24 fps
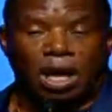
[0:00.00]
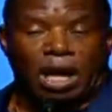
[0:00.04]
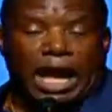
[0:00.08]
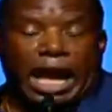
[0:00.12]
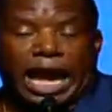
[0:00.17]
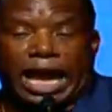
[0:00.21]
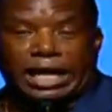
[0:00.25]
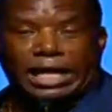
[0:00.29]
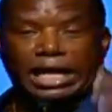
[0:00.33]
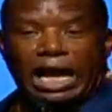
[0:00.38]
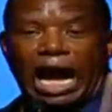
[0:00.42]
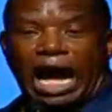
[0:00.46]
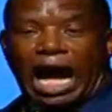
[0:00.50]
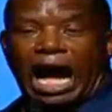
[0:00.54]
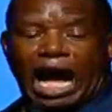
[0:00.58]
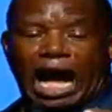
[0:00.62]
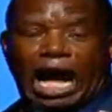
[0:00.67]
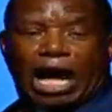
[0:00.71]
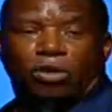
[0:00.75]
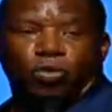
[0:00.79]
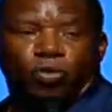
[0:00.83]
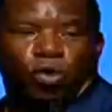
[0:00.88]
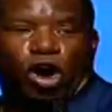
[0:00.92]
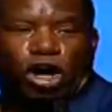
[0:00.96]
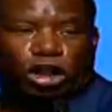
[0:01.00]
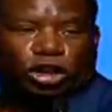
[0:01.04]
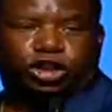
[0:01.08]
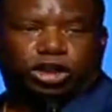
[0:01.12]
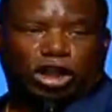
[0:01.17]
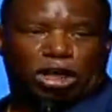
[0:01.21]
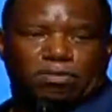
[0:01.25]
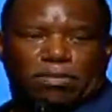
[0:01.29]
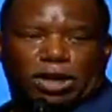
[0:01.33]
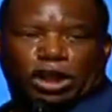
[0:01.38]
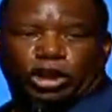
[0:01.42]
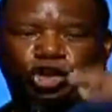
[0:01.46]
And God wants
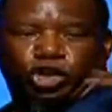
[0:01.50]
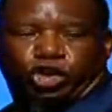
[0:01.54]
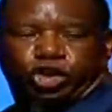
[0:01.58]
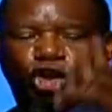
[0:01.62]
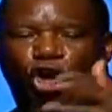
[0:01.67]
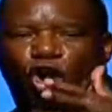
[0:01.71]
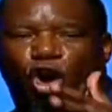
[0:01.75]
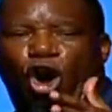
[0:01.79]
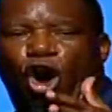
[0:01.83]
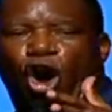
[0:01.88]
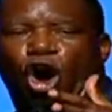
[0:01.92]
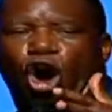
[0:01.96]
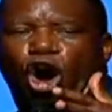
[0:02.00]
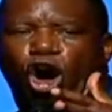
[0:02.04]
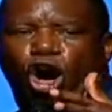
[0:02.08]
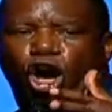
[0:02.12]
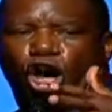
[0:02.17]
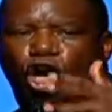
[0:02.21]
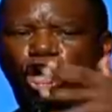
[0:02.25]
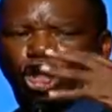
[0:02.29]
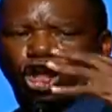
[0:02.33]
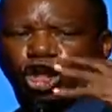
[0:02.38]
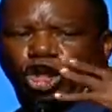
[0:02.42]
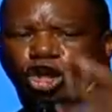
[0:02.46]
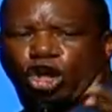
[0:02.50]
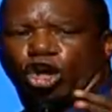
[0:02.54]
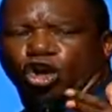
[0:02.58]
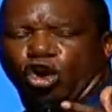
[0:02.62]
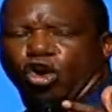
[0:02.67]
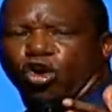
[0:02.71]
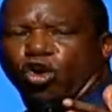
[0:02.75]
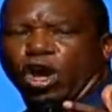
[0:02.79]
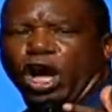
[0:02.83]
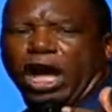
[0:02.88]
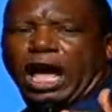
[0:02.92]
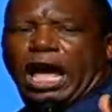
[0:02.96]
to mature
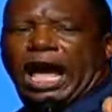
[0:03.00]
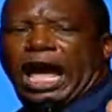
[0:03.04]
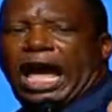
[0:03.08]
you.